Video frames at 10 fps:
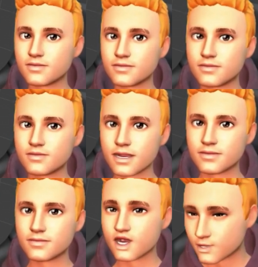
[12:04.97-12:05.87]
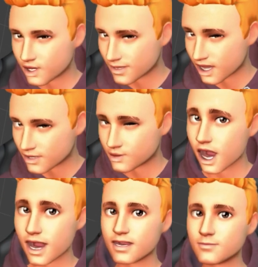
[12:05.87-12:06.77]
Select these two UVs, G to
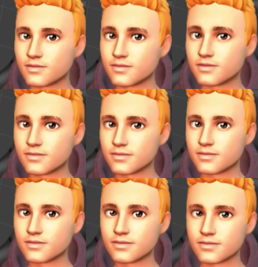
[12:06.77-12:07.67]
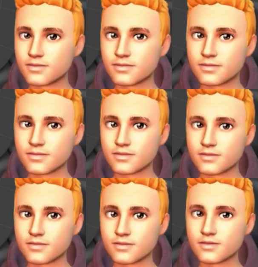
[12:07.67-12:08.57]
grab and keep it little bit
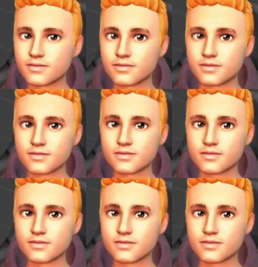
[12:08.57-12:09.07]
here.